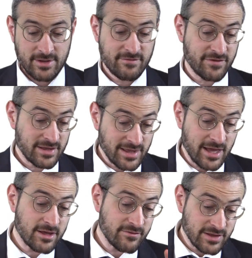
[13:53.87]
Even
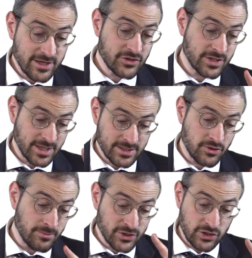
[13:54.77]
for
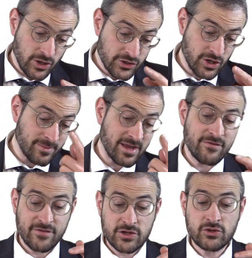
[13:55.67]

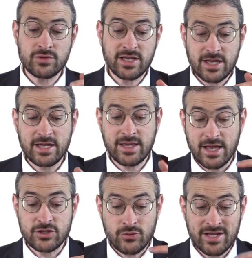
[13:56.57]
the Jew to eat
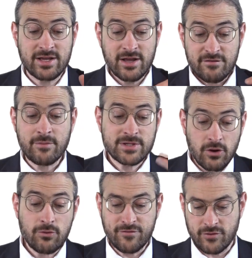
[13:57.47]
and drink from his
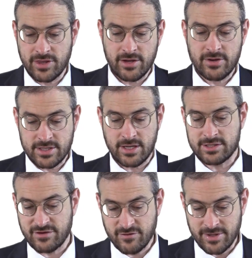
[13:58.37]
own food there is
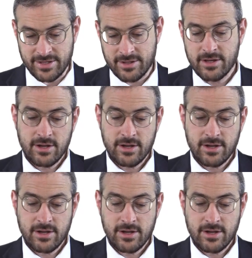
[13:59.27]
also forbidden.